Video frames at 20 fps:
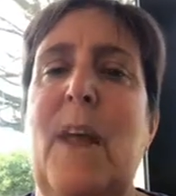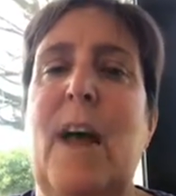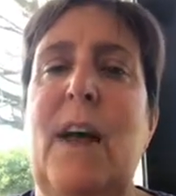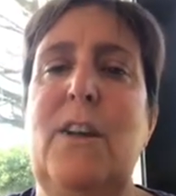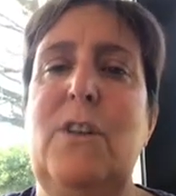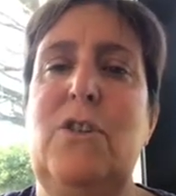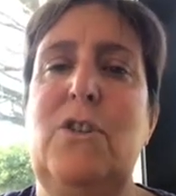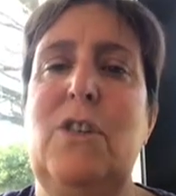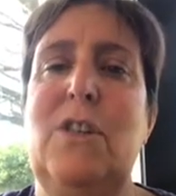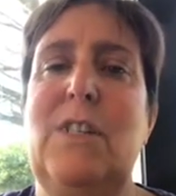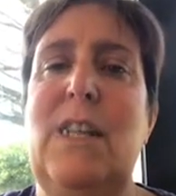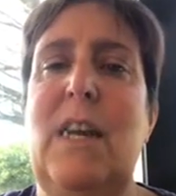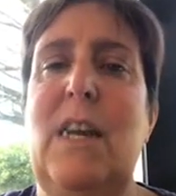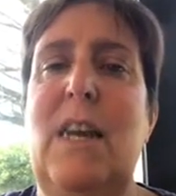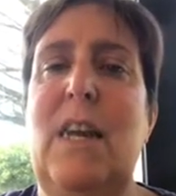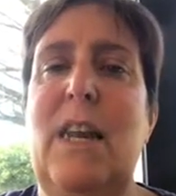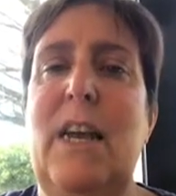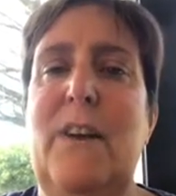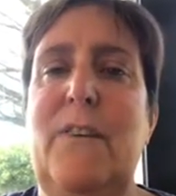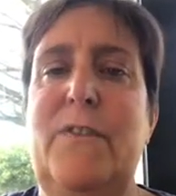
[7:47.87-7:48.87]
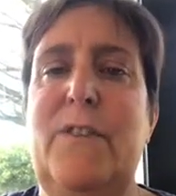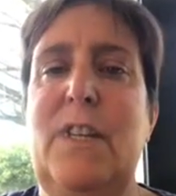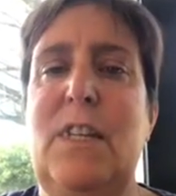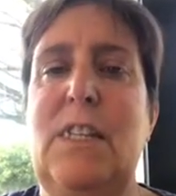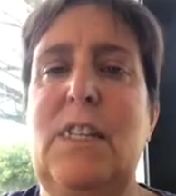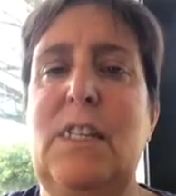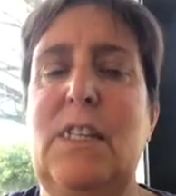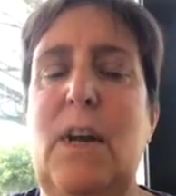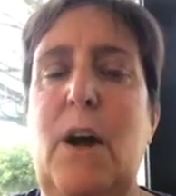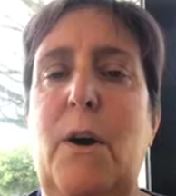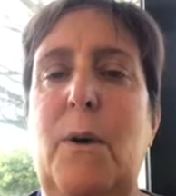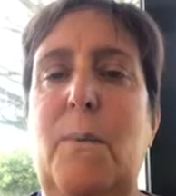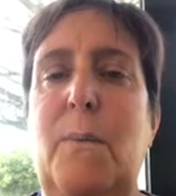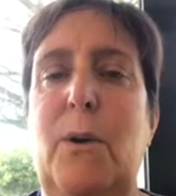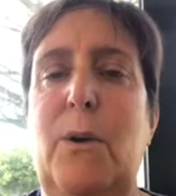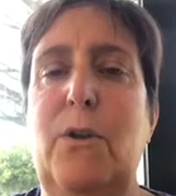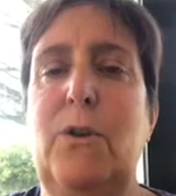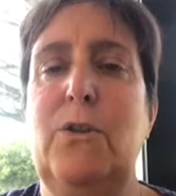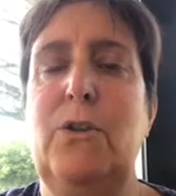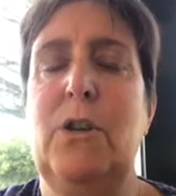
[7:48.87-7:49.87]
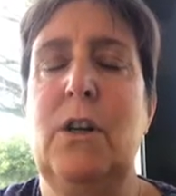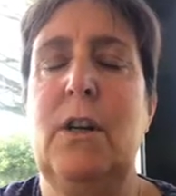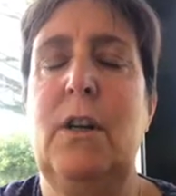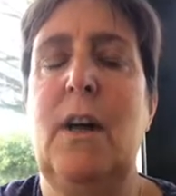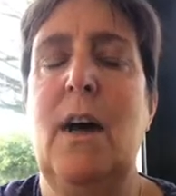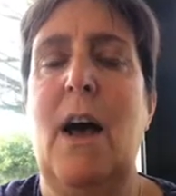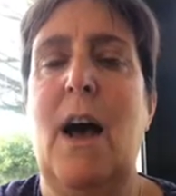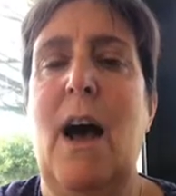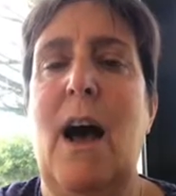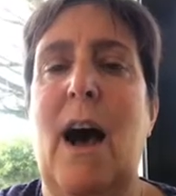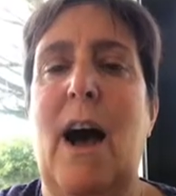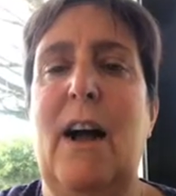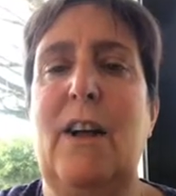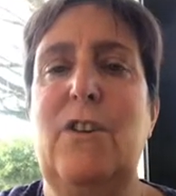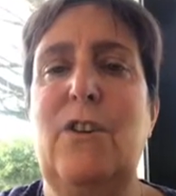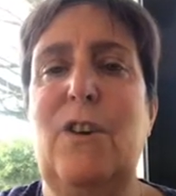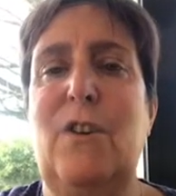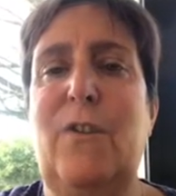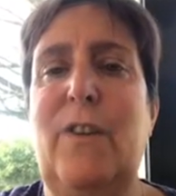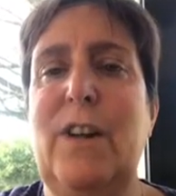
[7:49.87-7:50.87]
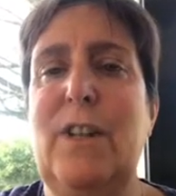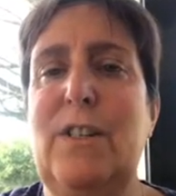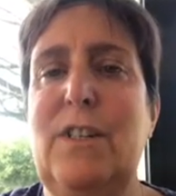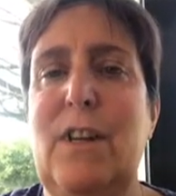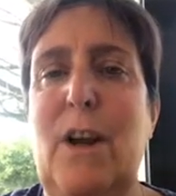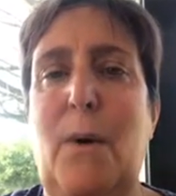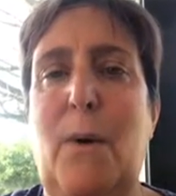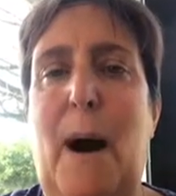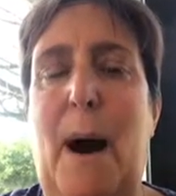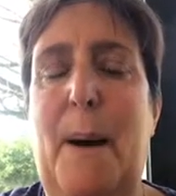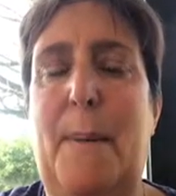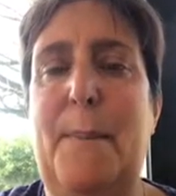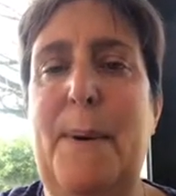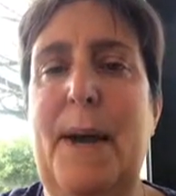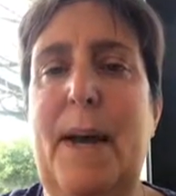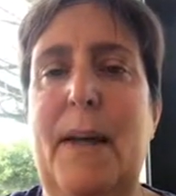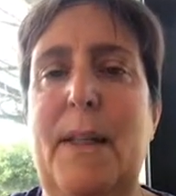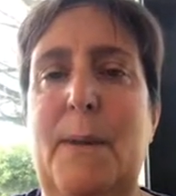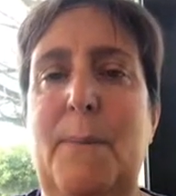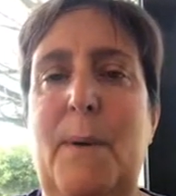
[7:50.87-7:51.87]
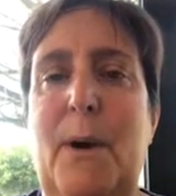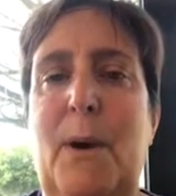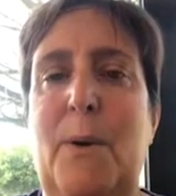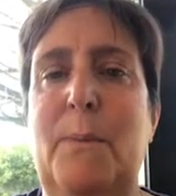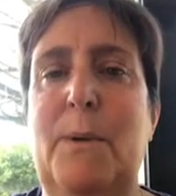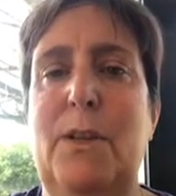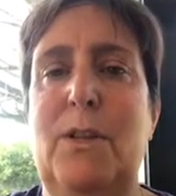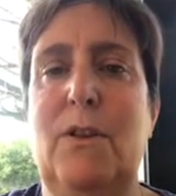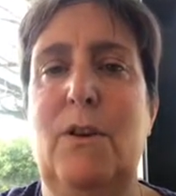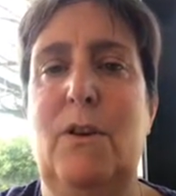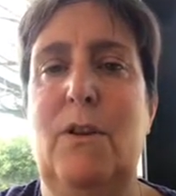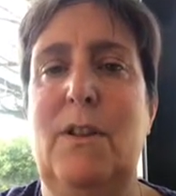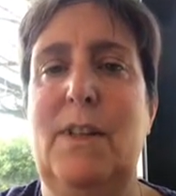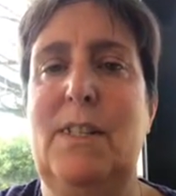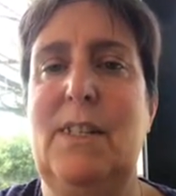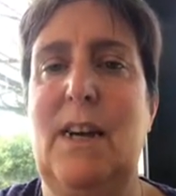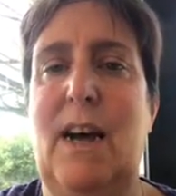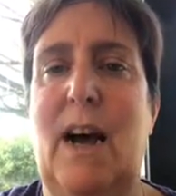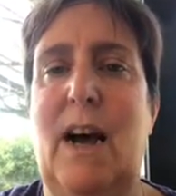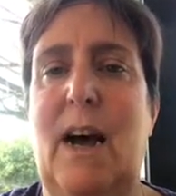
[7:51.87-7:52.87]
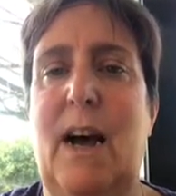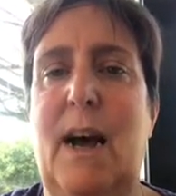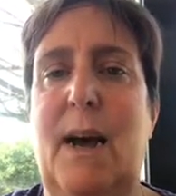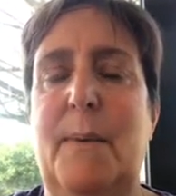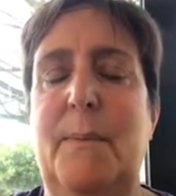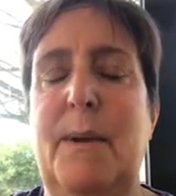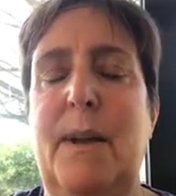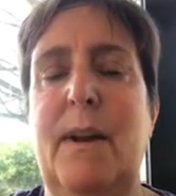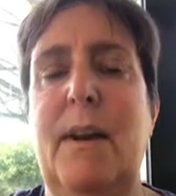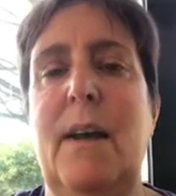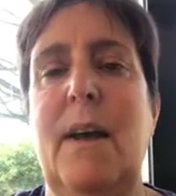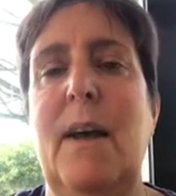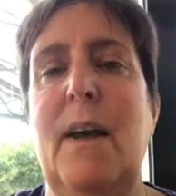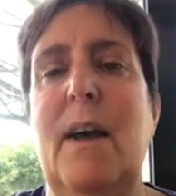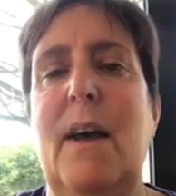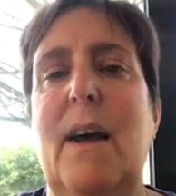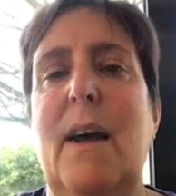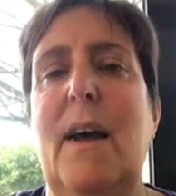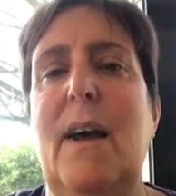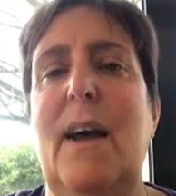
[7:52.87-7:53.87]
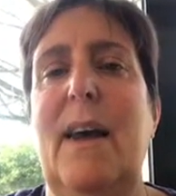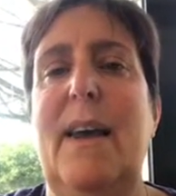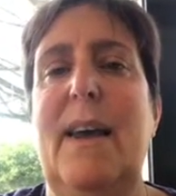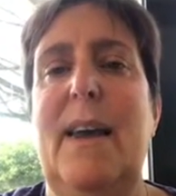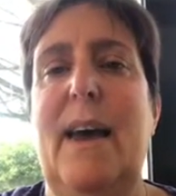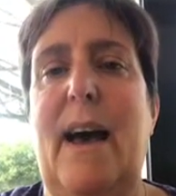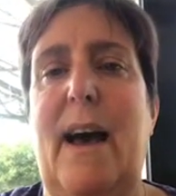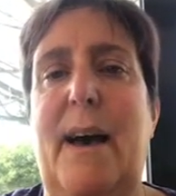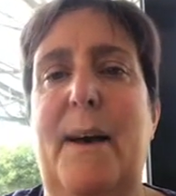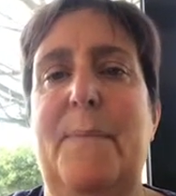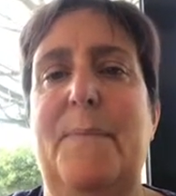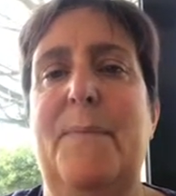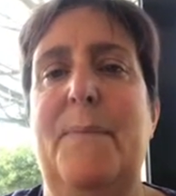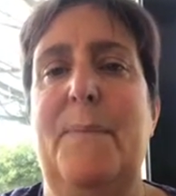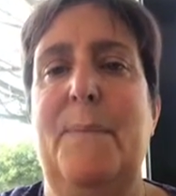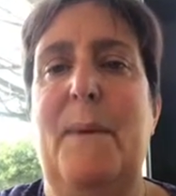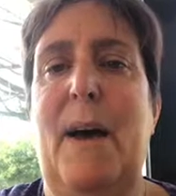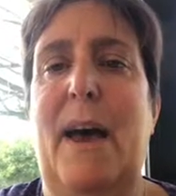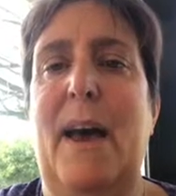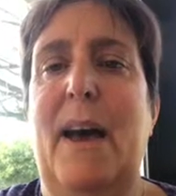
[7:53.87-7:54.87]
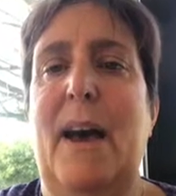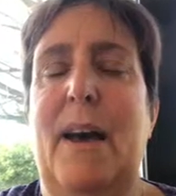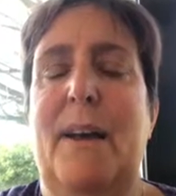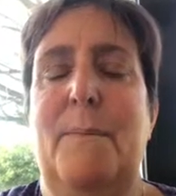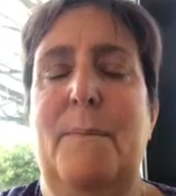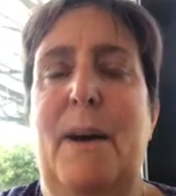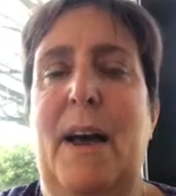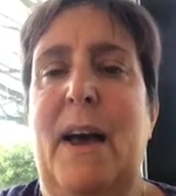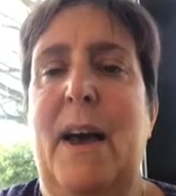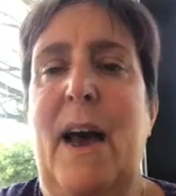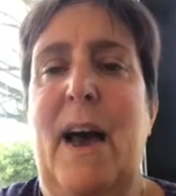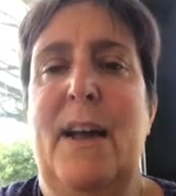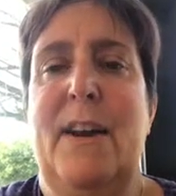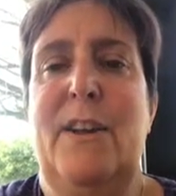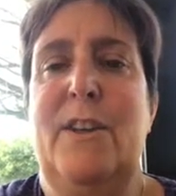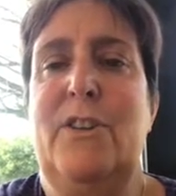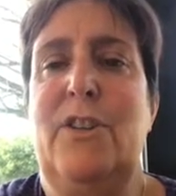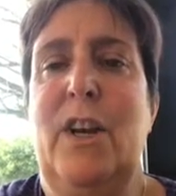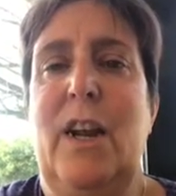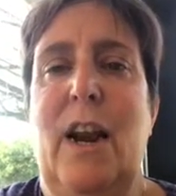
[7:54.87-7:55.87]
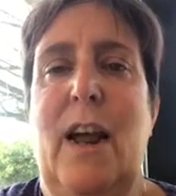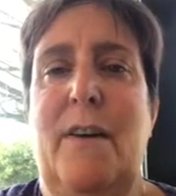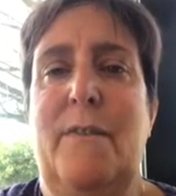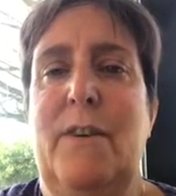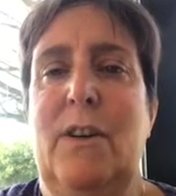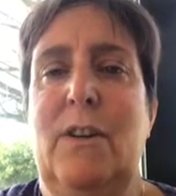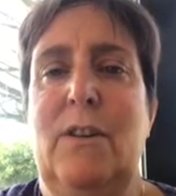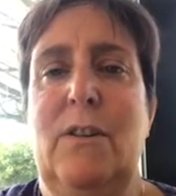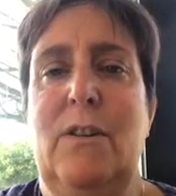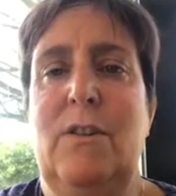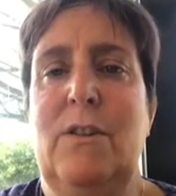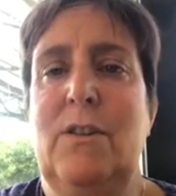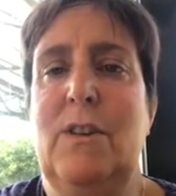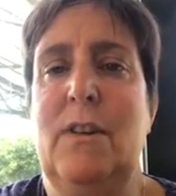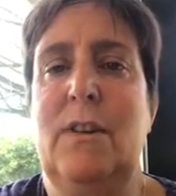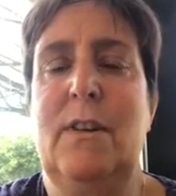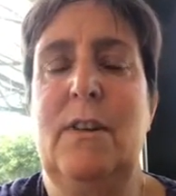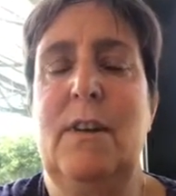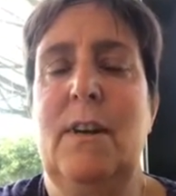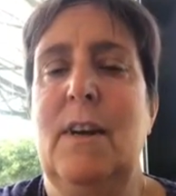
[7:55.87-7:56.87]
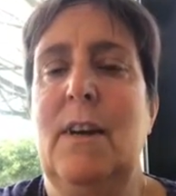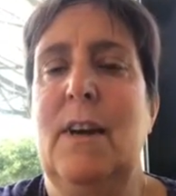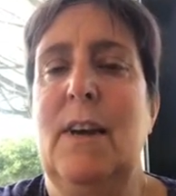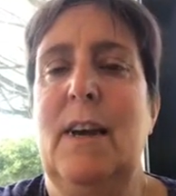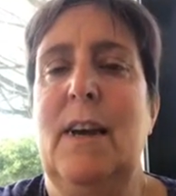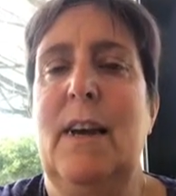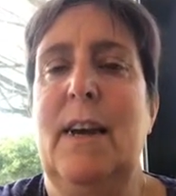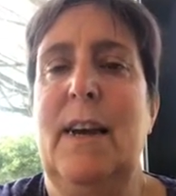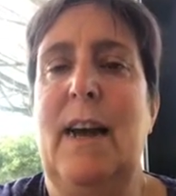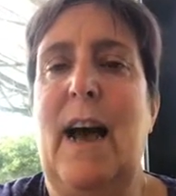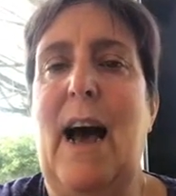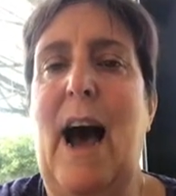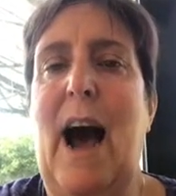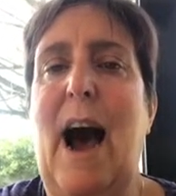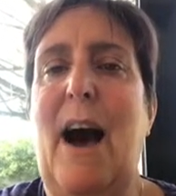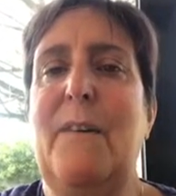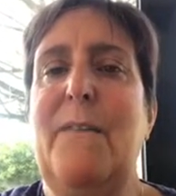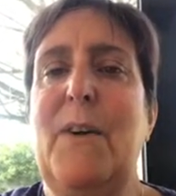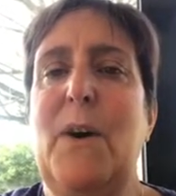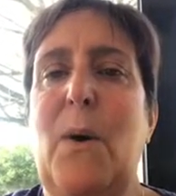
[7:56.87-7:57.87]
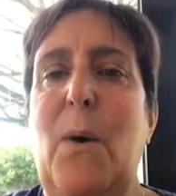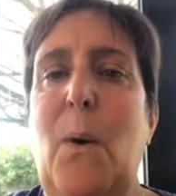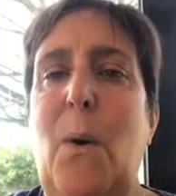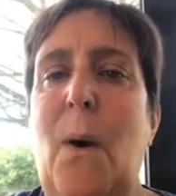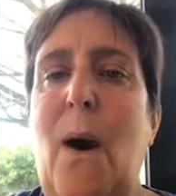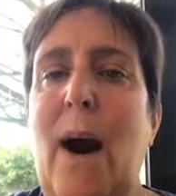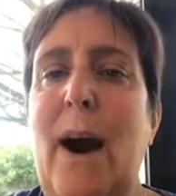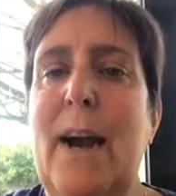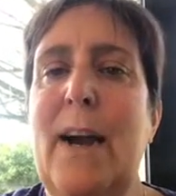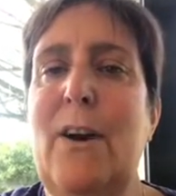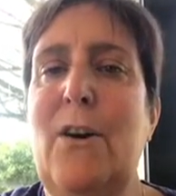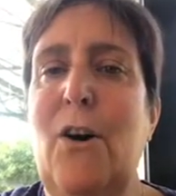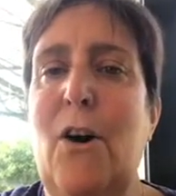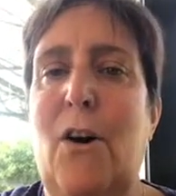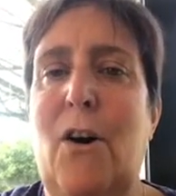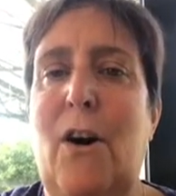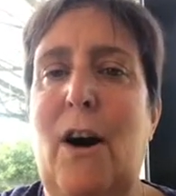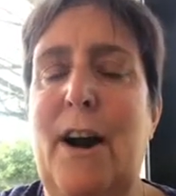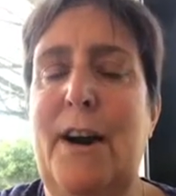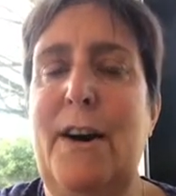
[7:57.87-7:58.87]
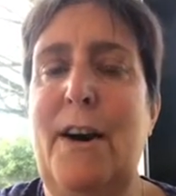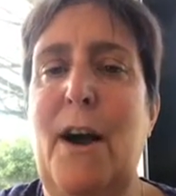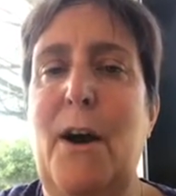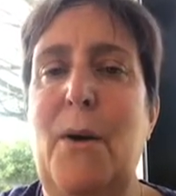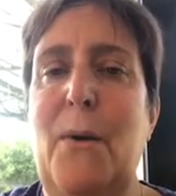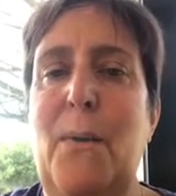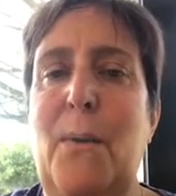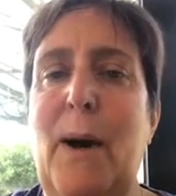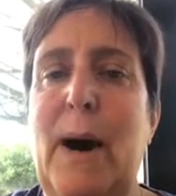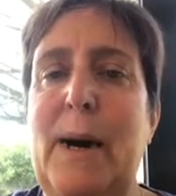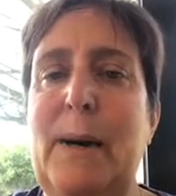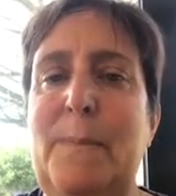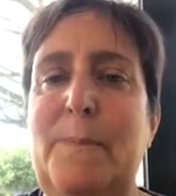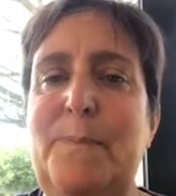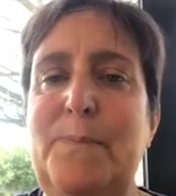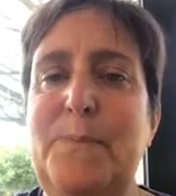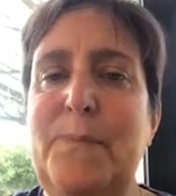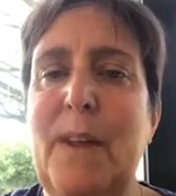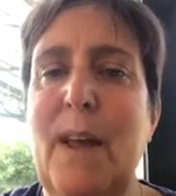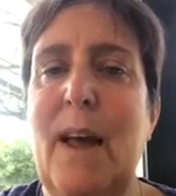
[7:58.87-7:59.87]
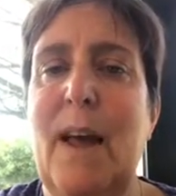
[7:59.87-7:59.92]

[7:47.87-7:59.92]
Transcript: has just lifted so much, and I just feel so happy at the moment all the time. And yeah, my energy levels, and yeah, haven't quite got, I know